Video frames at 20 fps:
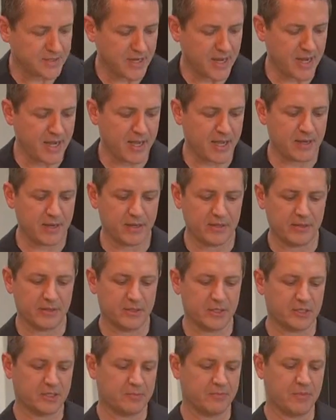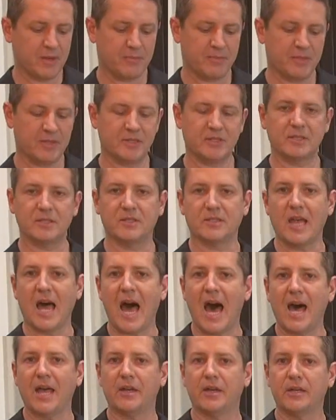to add, this is
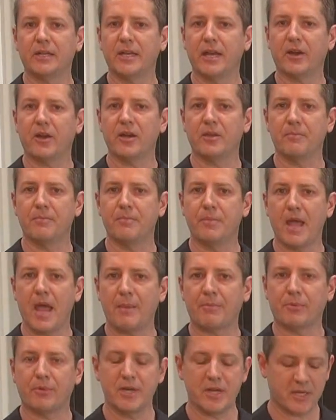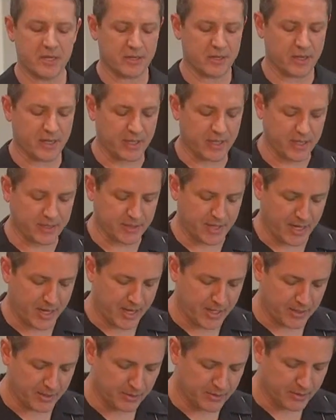hot Hungarian paprika. I like to
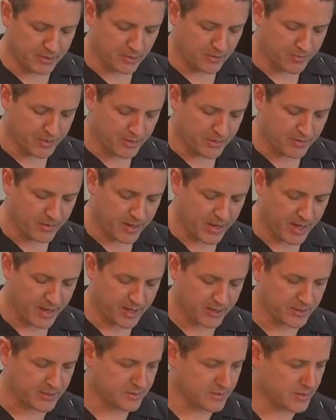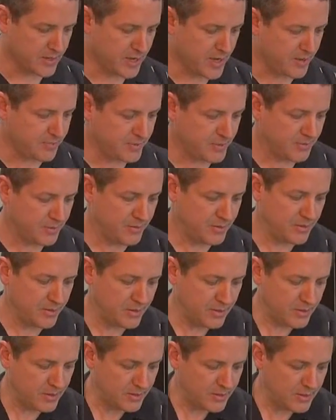add a little bit of that on top.
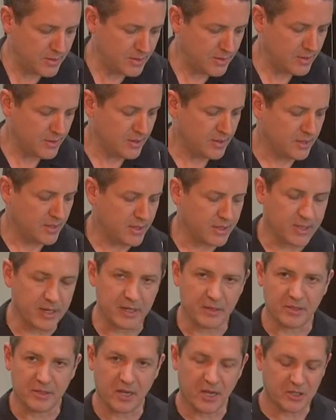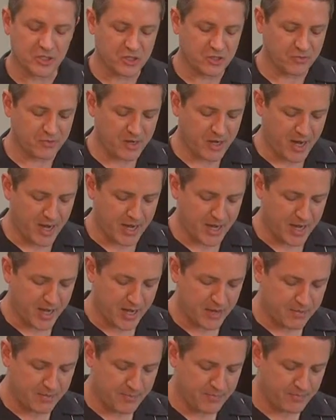A touch of
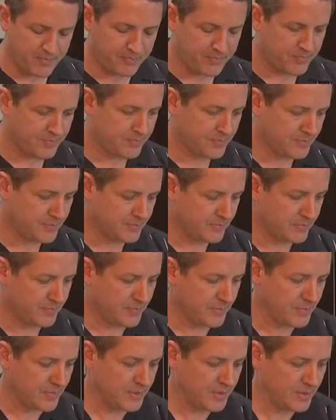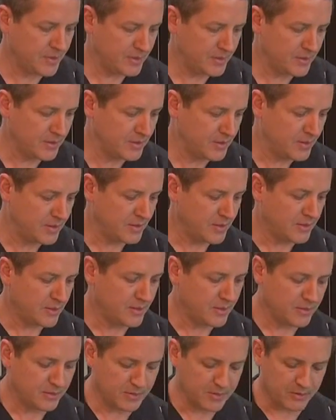cayenne. A
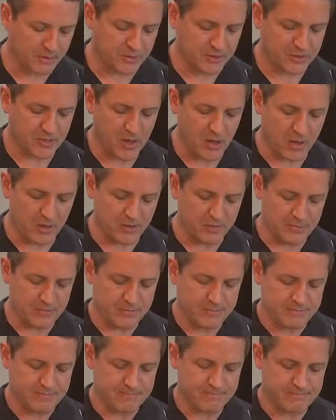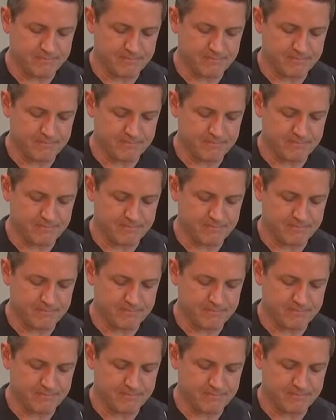little salt.